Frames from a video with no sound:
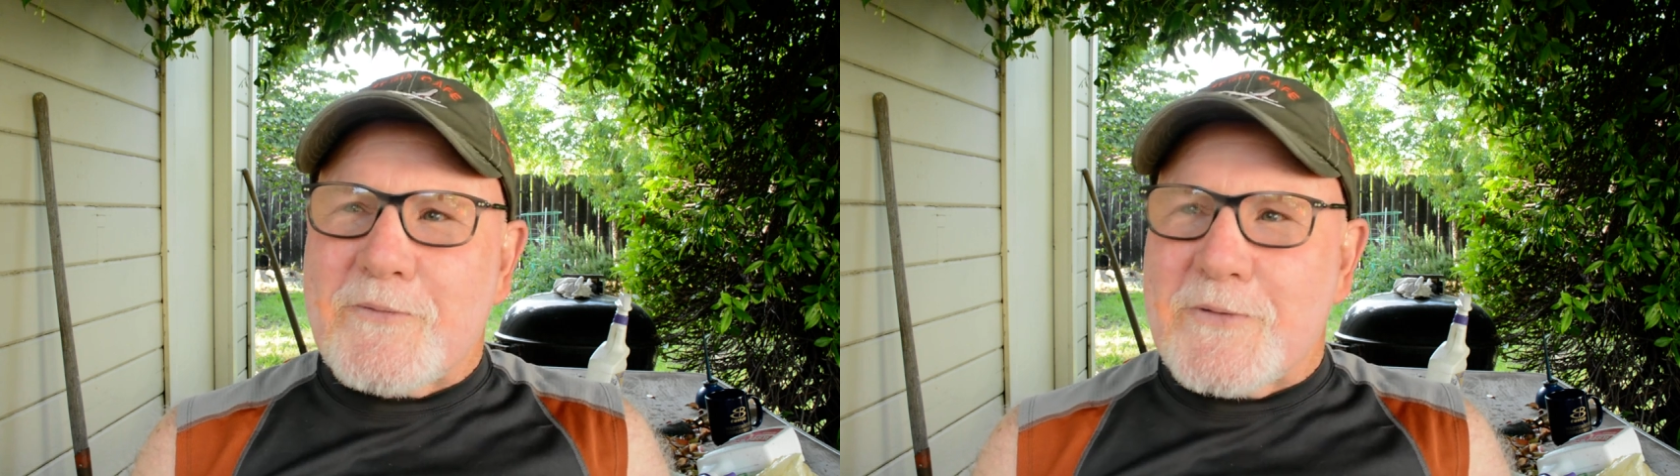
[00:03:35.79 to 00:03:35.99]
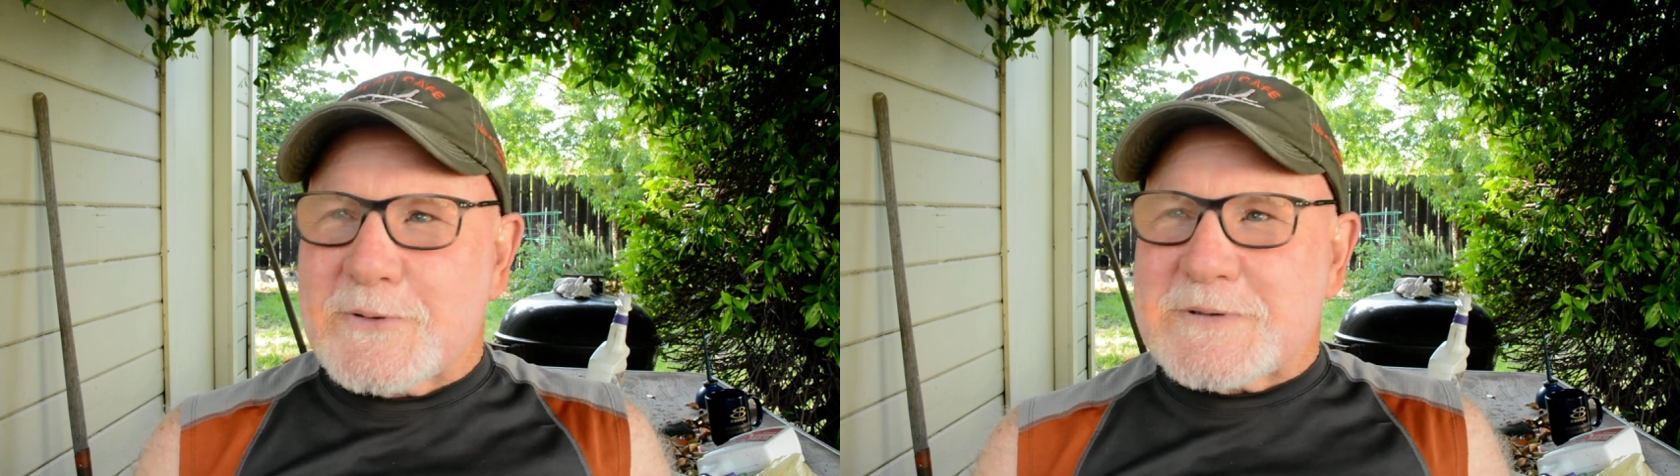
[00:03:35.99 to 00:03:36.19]

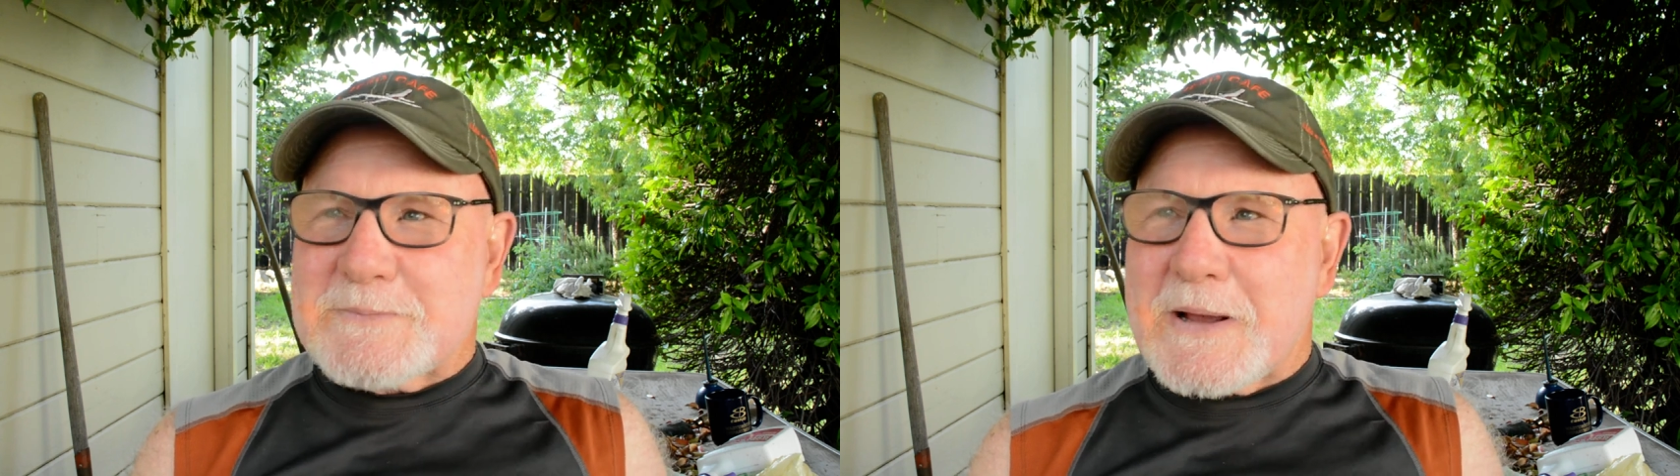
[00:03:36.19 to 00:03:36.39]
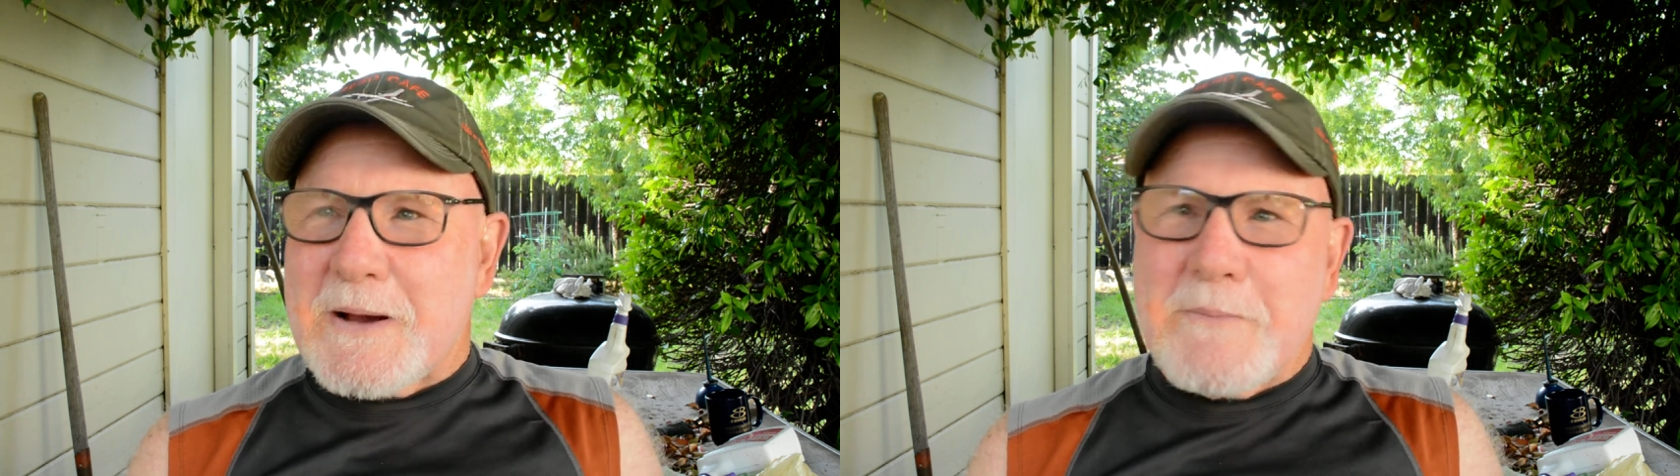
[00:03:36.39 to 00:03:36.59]
fields
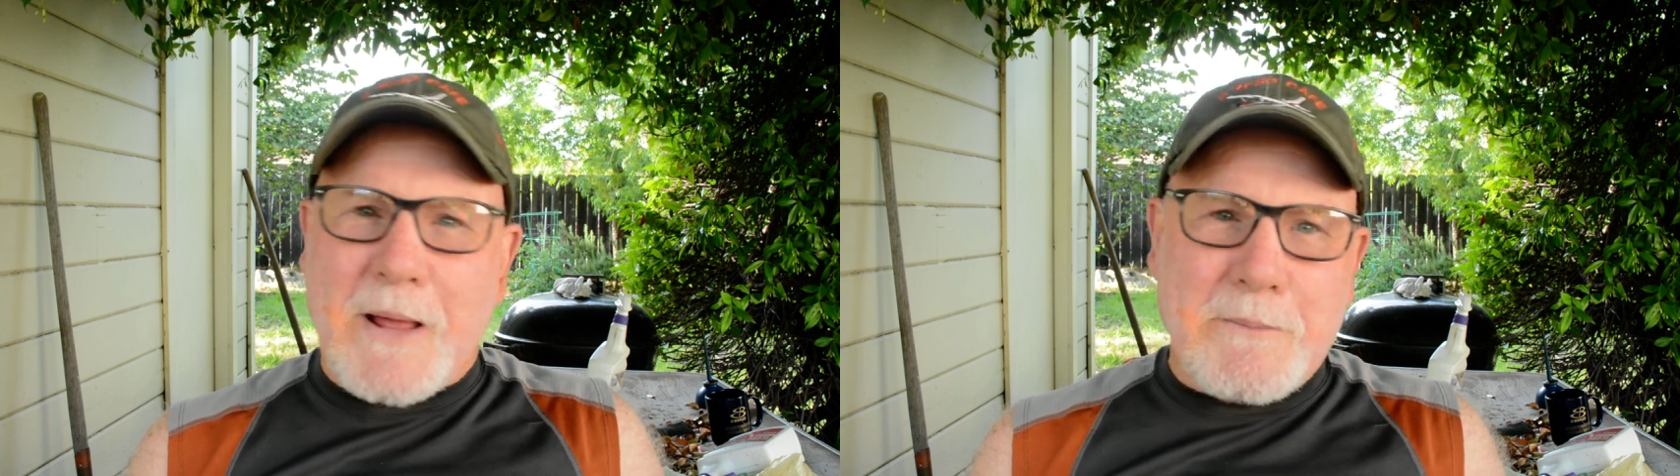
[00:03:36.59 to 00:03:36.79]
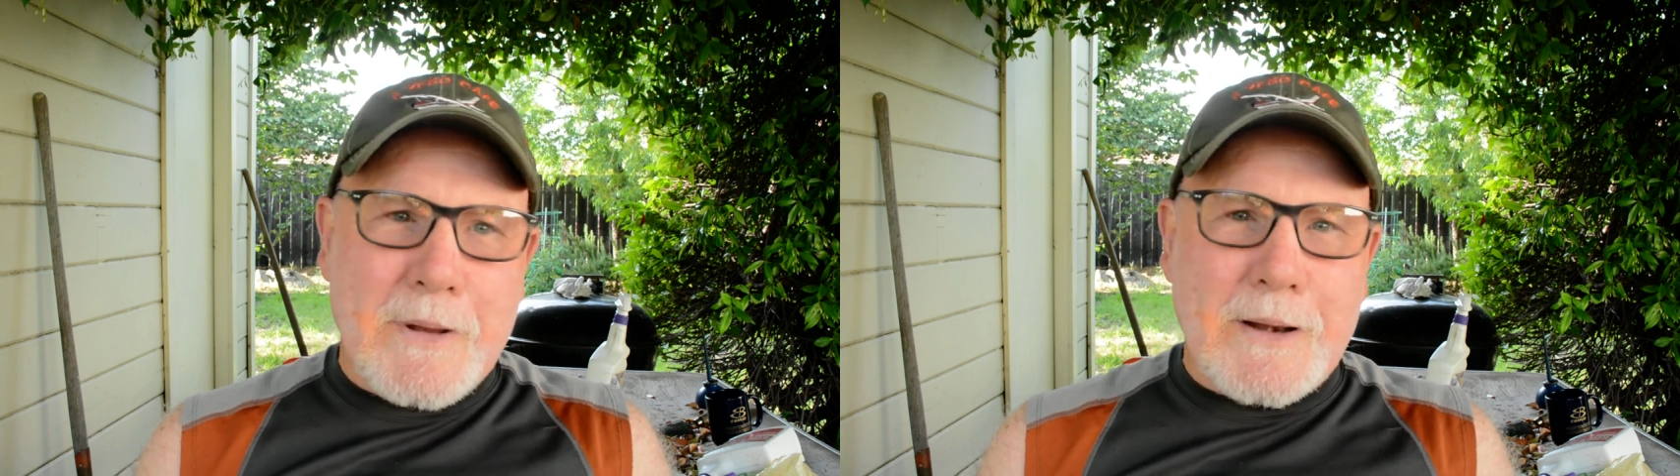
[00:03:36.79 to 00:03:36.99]
and become
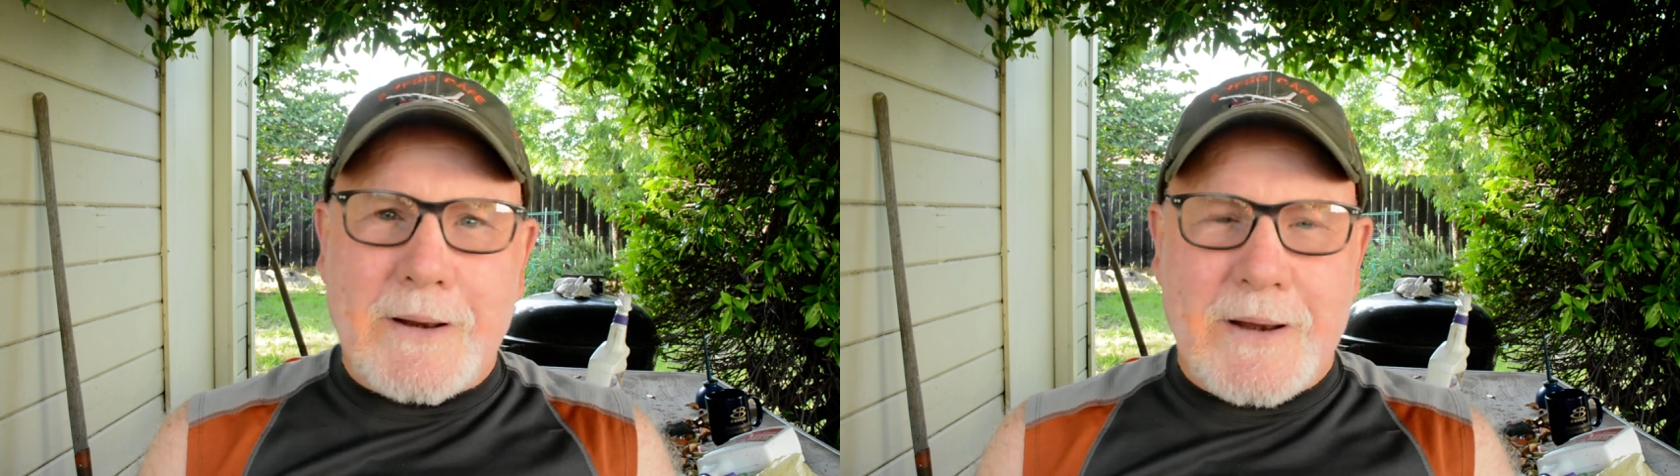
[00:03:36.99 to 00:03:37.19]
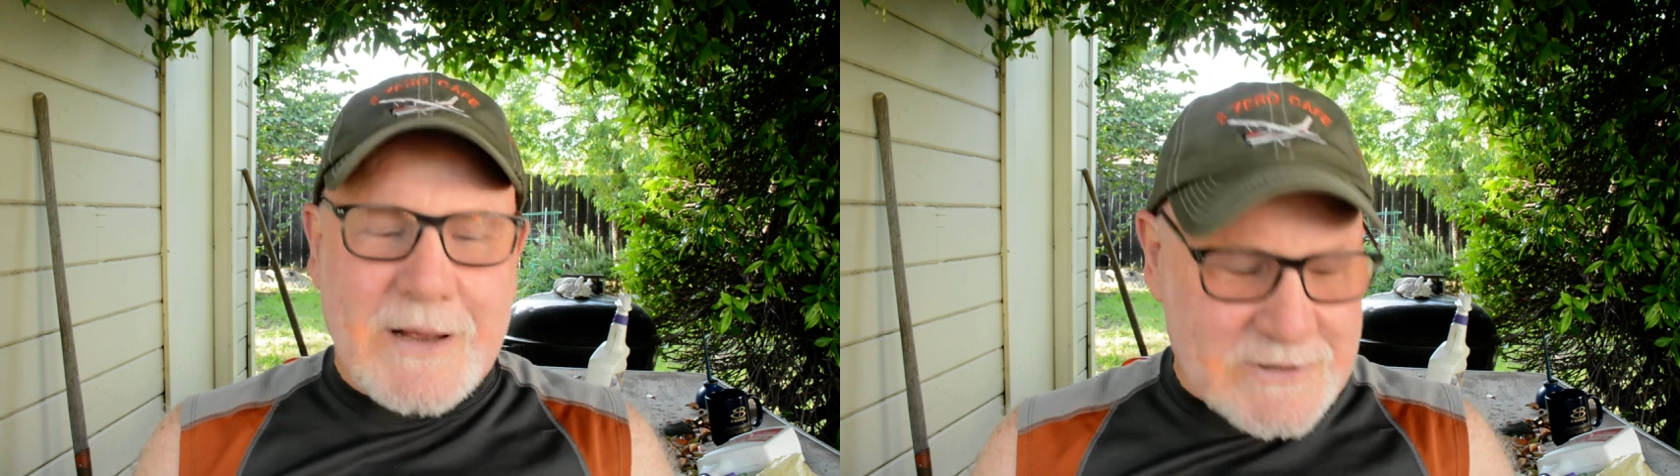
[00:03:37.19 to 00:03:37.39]
like
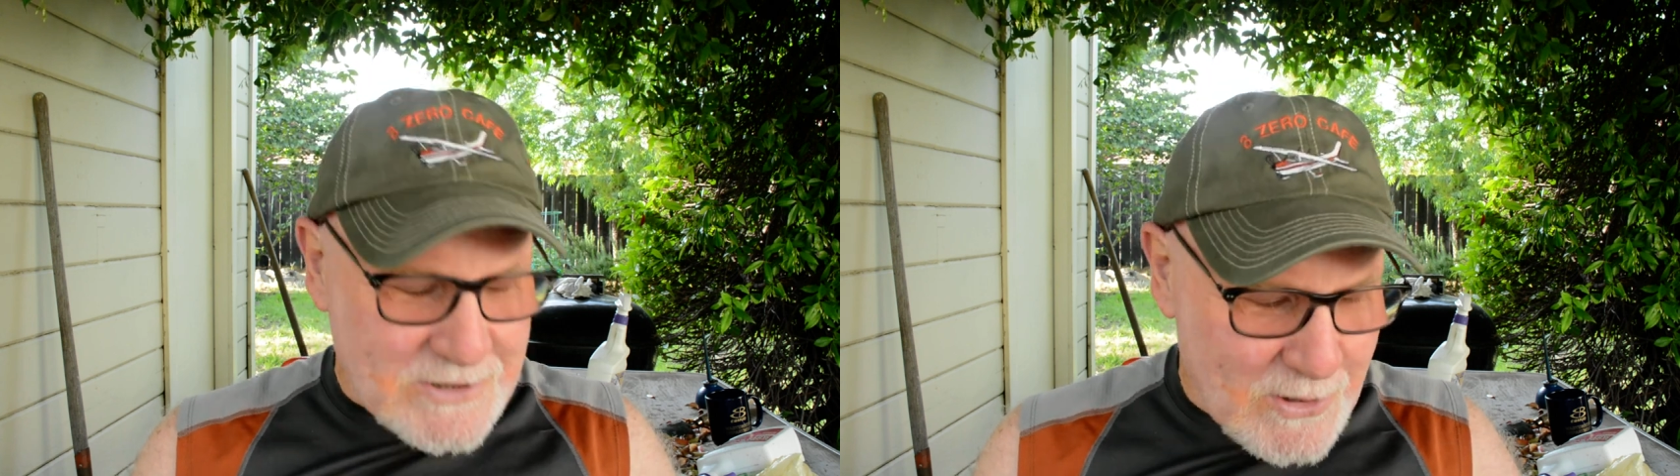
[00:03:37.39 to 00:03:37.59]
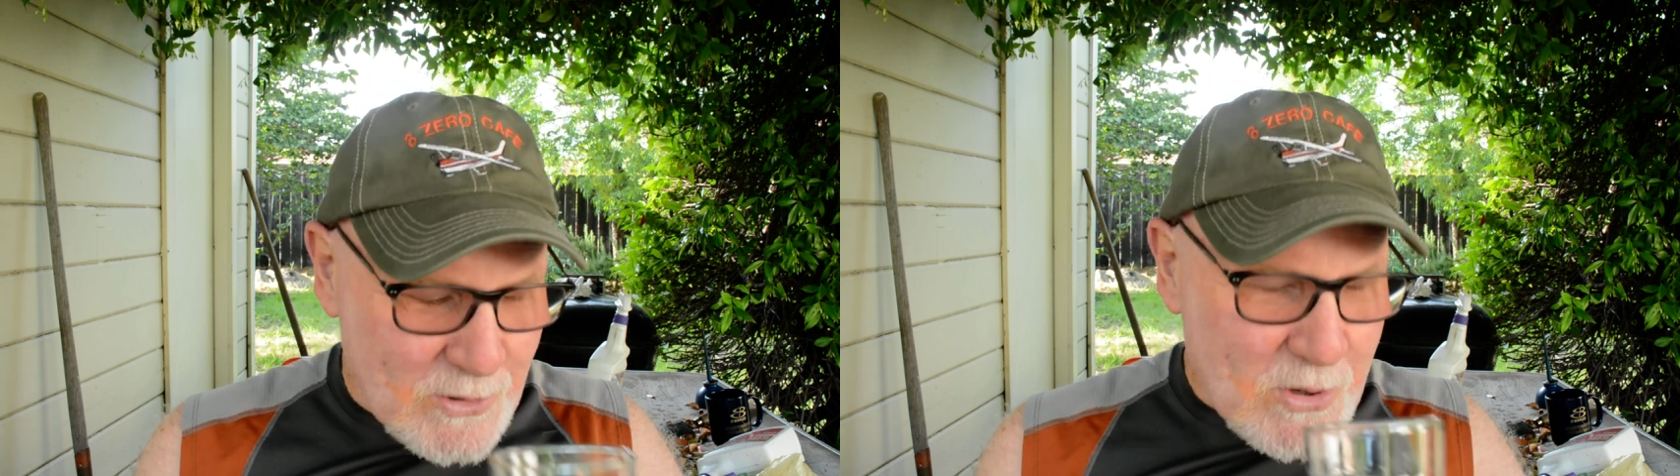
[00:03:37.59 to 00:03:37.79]
millionaires,
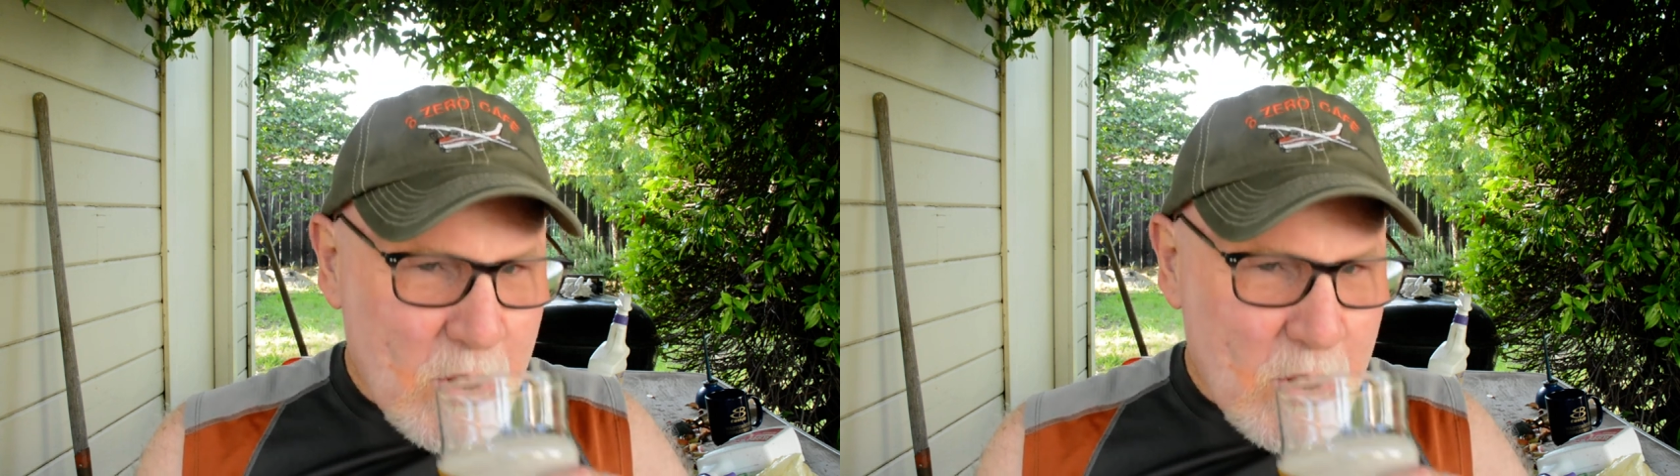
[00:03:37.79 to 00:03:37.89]
you know.